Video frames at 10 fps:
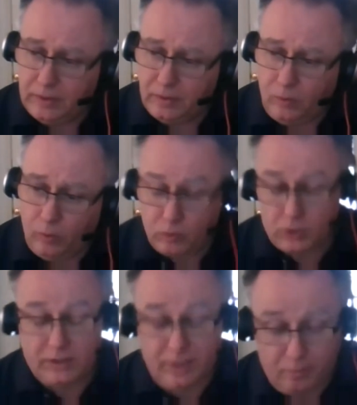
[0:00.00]

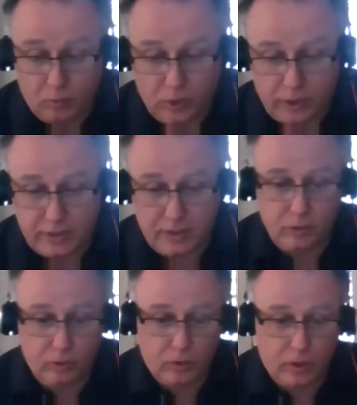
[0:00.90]
almost never works in
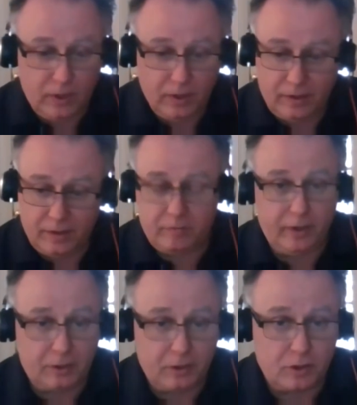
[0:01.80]
your
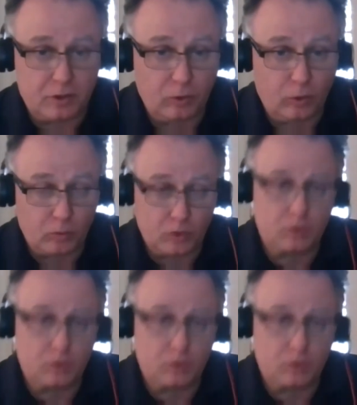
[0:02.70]
advantage. It almost